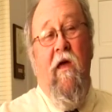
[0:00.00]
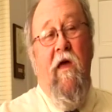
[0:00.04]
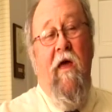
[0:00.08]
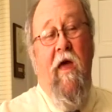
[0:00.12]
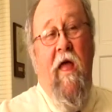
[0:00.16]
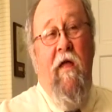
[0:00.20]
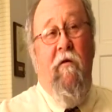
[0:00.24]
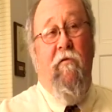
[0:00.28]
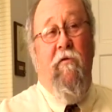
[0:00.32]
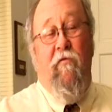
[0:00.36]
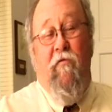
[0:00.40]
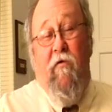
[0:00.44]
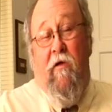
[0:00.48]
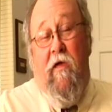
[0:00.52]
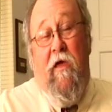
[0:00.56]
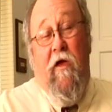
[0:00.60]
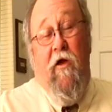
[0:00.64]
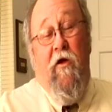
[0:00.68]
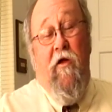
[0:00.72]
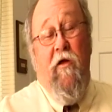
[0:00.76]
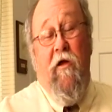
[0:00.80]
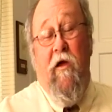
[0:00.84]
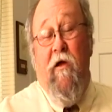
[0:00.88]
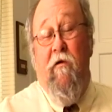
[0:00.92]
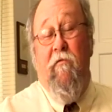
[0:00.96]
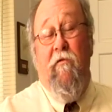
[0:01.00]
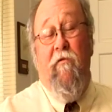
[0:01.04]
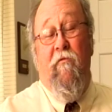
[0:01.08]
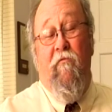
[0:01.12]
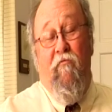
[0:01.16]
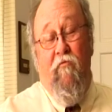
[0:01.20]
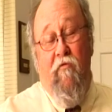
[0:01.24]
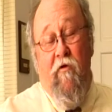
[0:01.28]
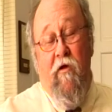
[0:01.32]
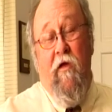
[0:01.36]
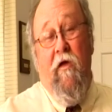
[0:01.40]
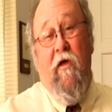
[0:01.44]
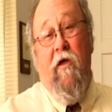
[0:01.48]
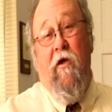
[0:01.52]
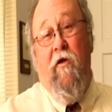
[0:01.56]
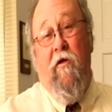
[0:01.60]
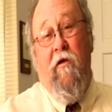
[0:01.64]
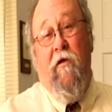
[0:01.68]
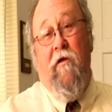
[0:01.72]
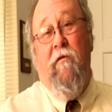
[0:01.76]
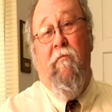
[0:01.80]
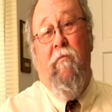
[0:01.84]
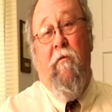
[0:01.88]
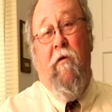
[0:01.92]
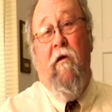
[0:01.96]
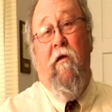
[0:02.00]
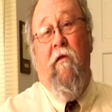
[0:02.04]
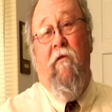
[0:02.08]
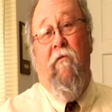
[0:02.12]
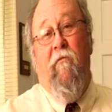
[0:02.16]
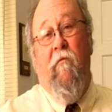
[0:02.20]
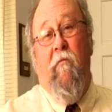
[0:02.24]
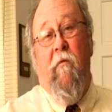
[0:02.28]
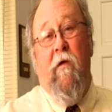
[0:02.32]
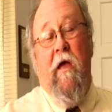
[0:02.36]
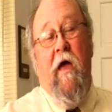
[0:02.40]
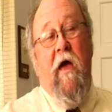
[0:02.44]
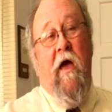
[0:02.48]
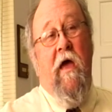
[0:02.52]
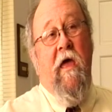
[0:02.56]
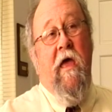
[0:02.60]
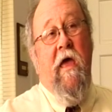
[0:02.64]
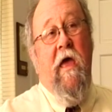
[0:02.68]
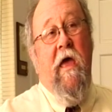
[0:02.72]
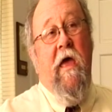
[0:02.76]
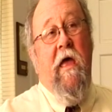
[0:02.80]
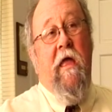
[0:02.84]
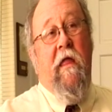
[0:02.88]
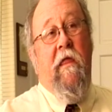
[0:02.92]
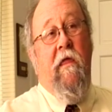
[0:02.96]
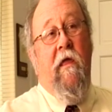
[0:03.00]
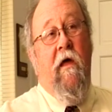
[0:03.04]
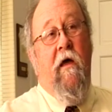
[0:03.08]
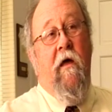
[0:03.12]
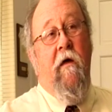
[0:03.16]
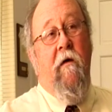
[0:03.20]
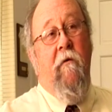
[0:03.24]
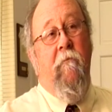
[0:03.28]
And it was really a good experience for me. I had